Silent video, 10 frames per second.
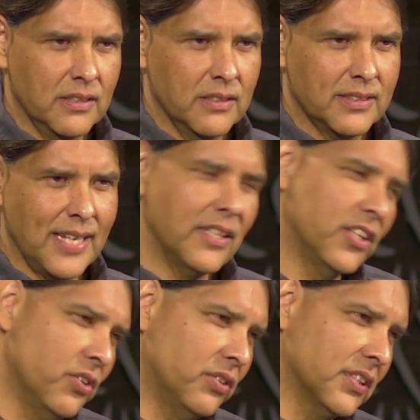Satan
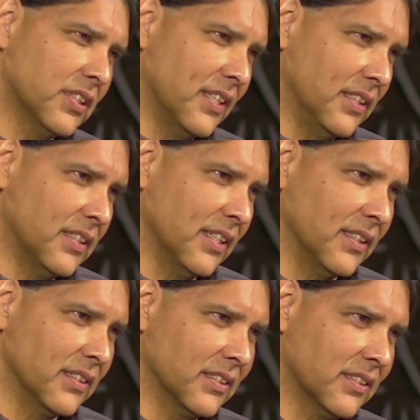uses these
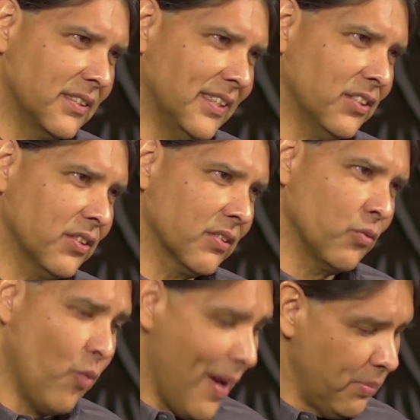things, these are
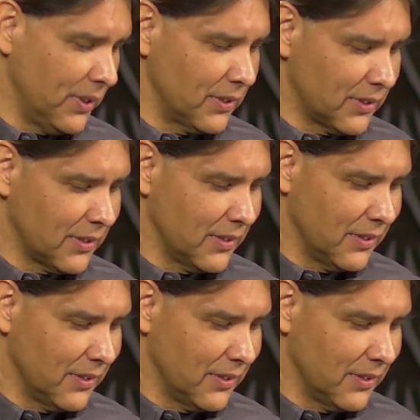weapons.